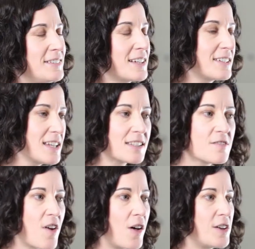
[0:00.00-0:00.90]
Techniques
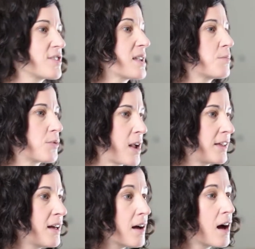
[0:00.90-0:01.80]
that fall under the
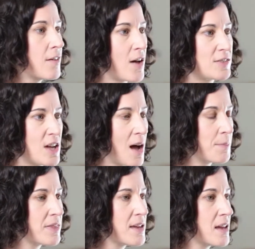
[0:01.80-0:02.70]
umbrella of
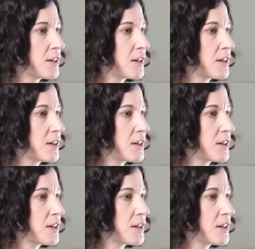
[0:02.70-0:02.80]
osteopathy